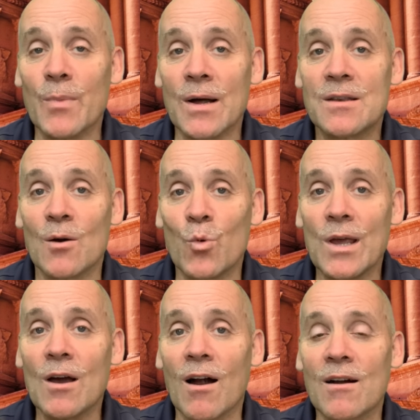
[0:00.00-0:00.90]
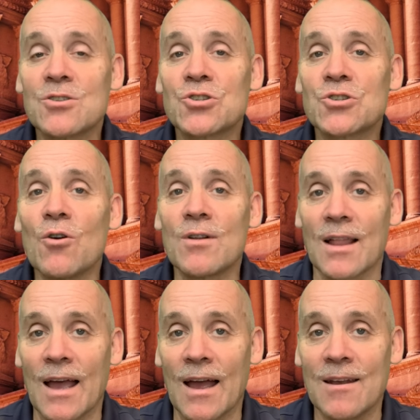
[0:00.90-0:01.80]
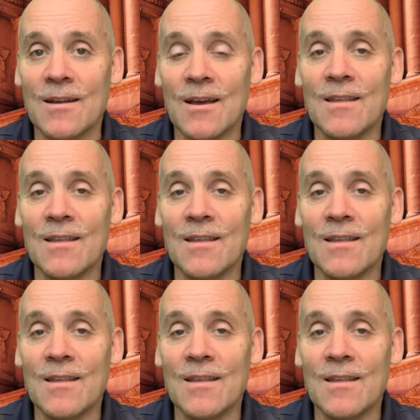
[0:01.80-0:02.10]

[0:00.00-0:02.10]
But we are so glad